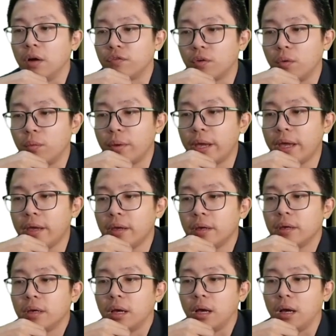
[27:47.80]
From where?
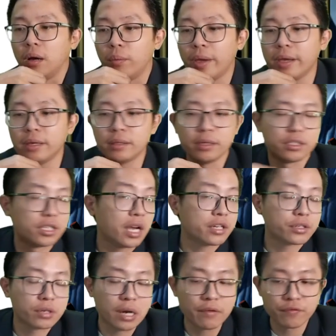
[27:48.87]
Where the
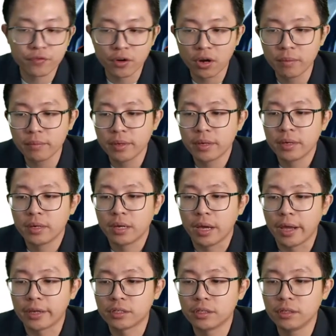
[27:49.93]
charge come from?
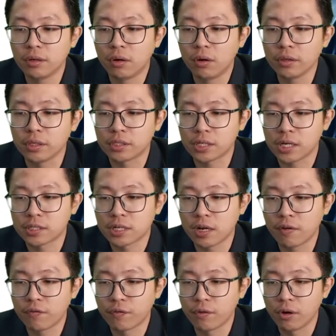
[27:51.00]
Actually, all the charge
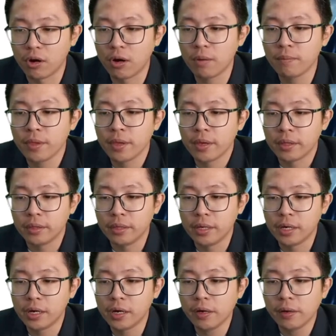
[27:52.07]
come from
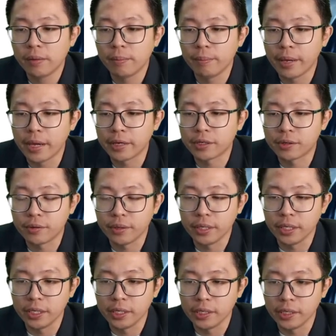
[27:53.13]
the
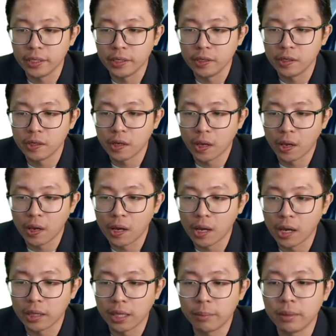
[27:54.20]
battery.
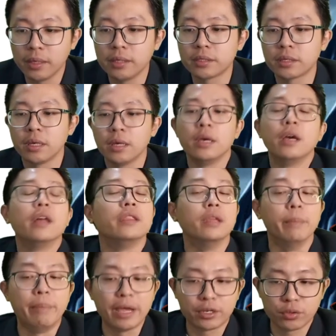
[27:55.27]
That means
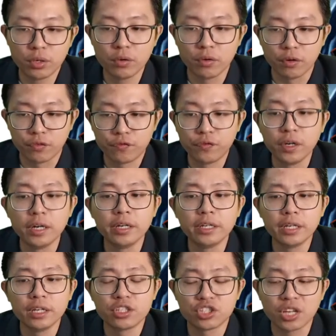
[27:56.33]
the battery will
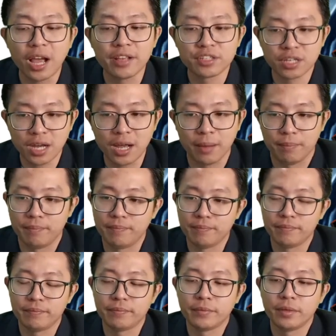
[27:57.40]
further charge up.
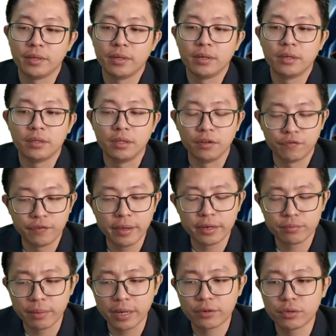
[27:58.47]
The
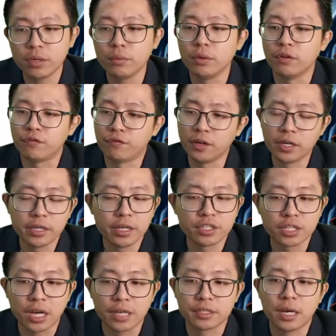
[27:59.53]
battery will further
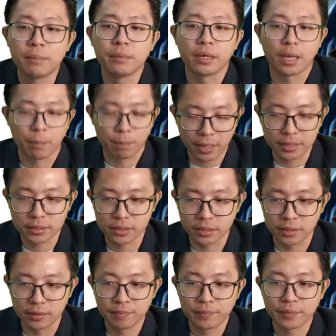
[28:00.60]
charge up the capacitor.